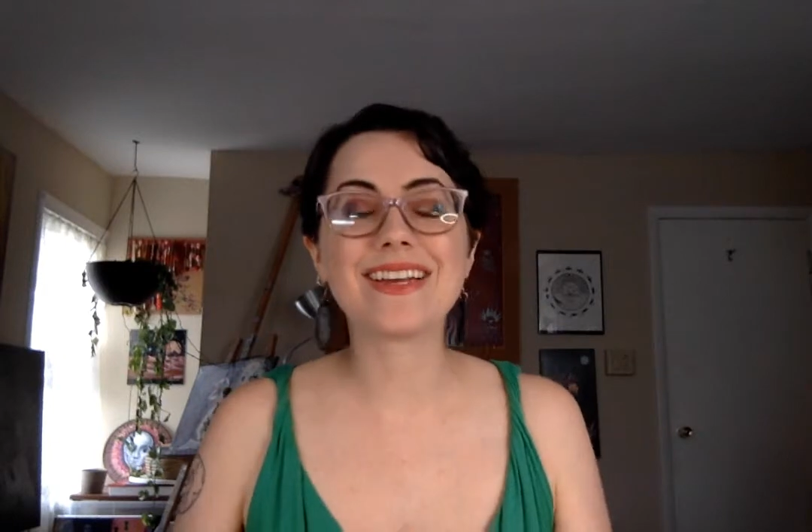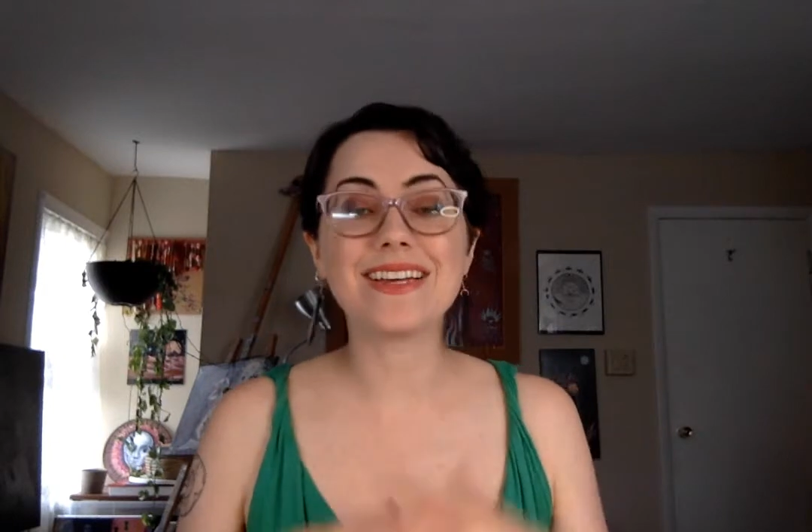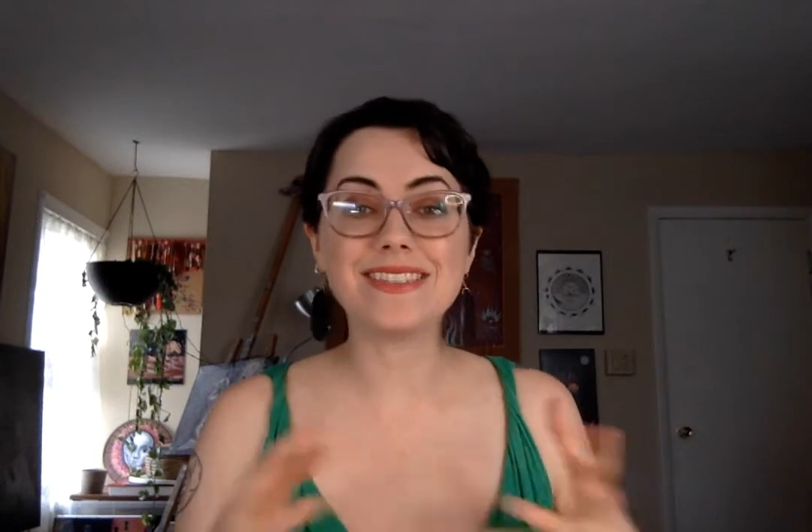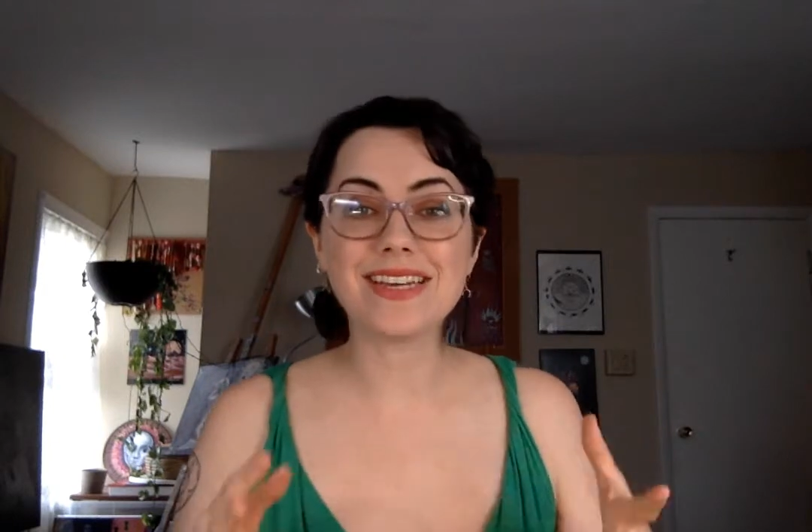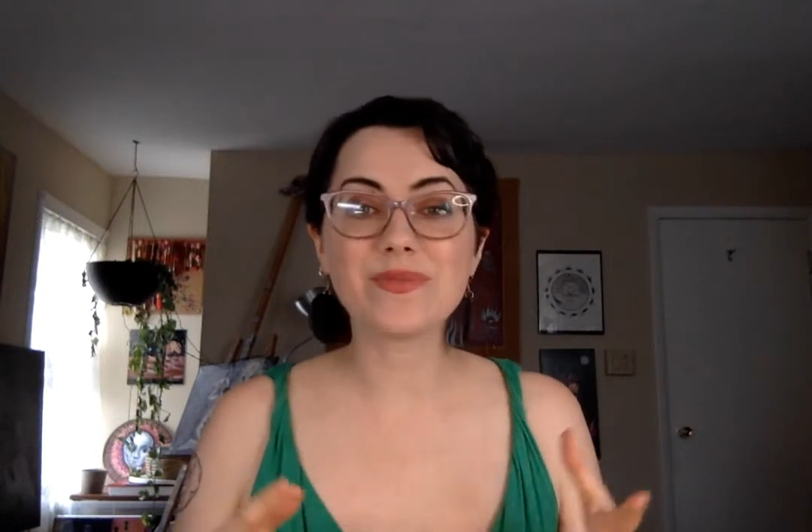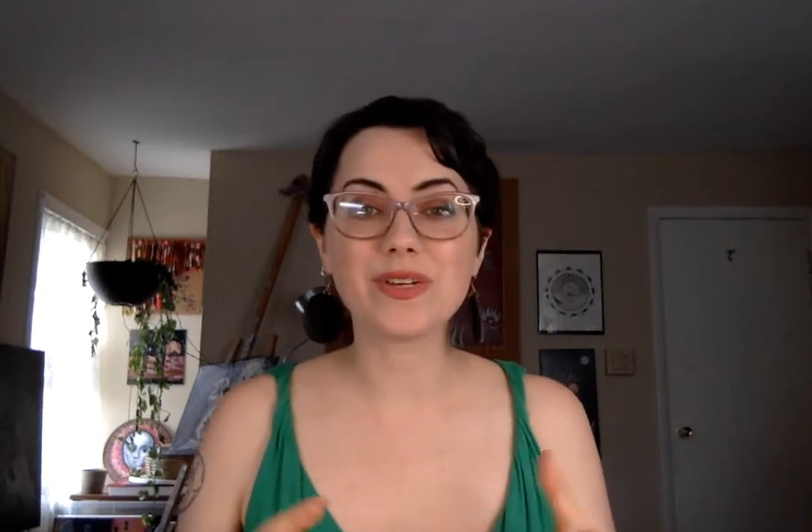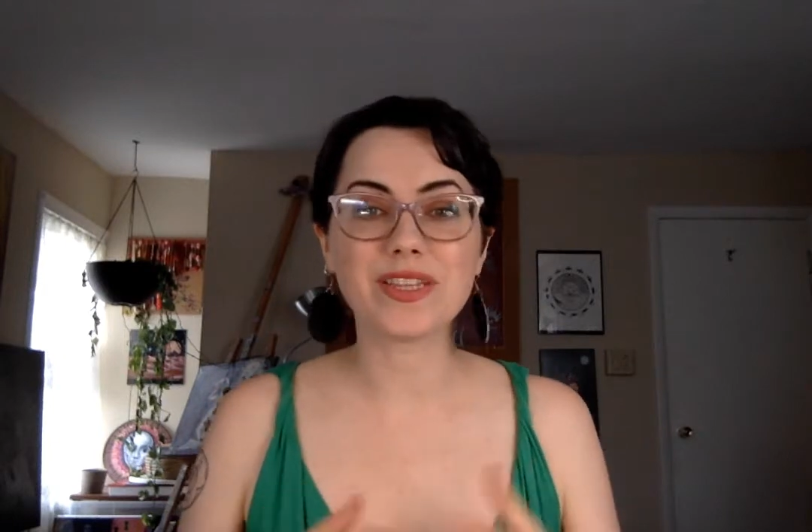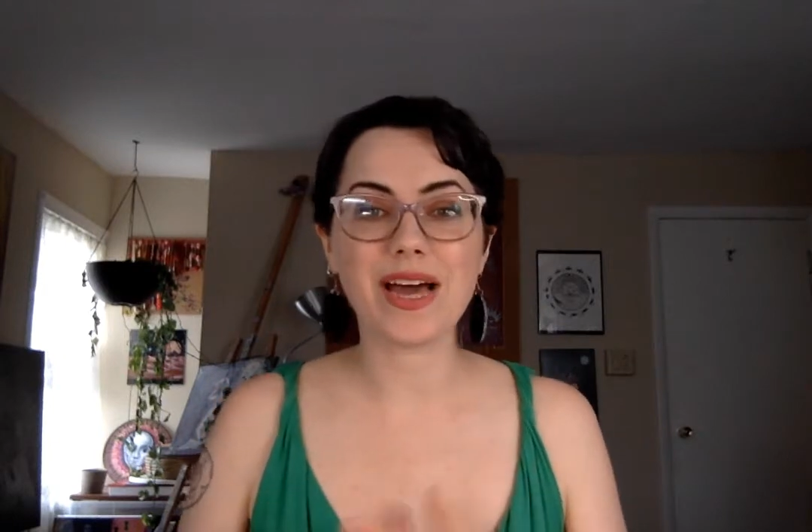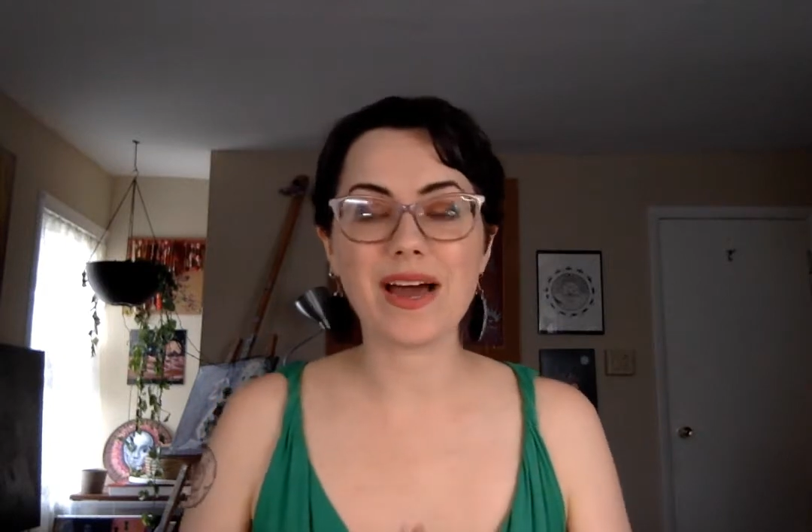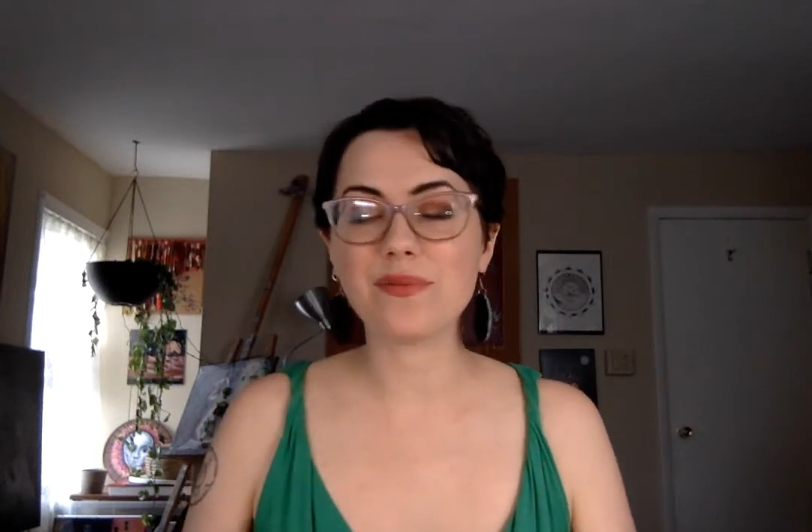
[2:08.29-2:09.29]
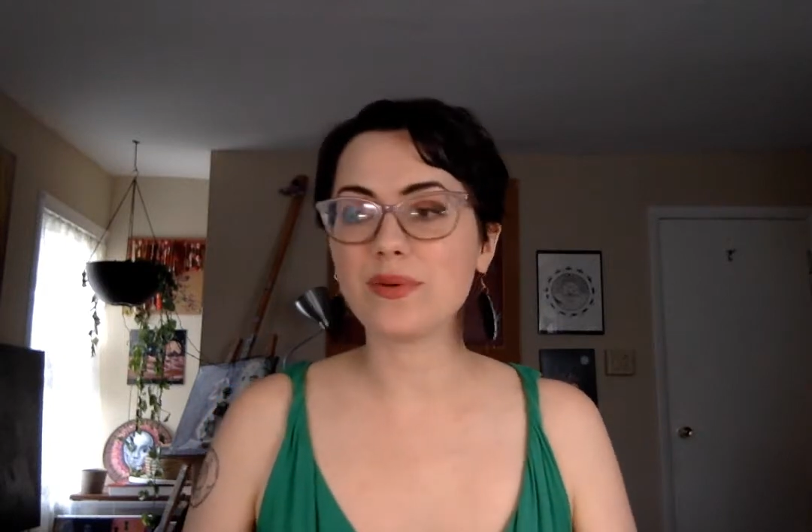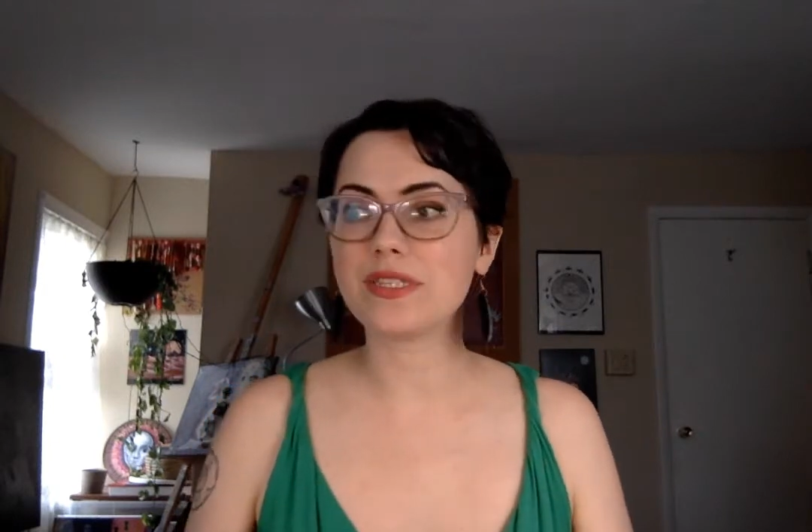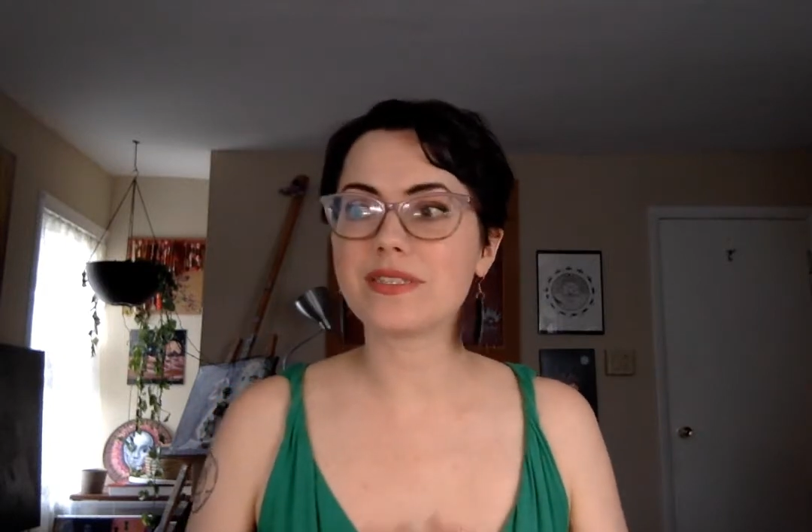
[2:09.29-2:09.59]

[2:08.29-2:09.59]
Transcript: I did with that was